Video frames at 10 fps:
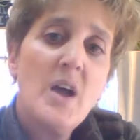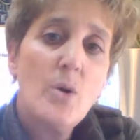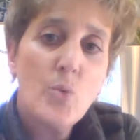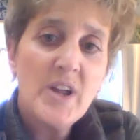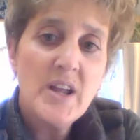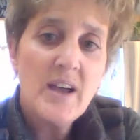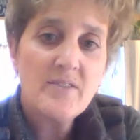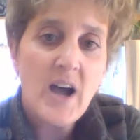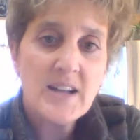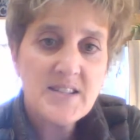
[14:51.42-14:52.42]
we have
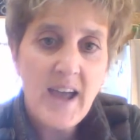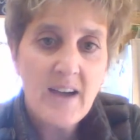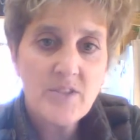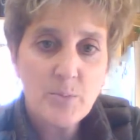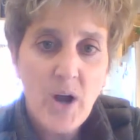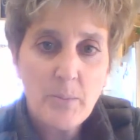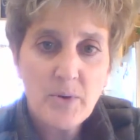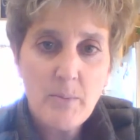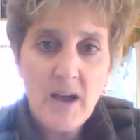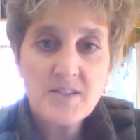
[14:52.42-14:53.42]
got to have the
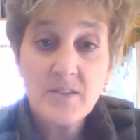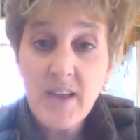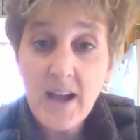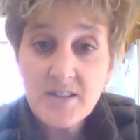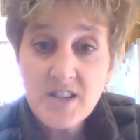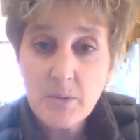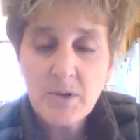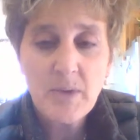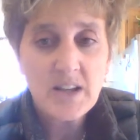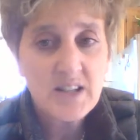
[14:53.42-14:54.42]
proper amounts of calcium
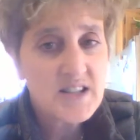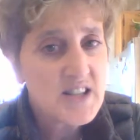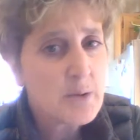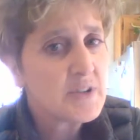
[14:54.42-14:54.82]
and magnesium,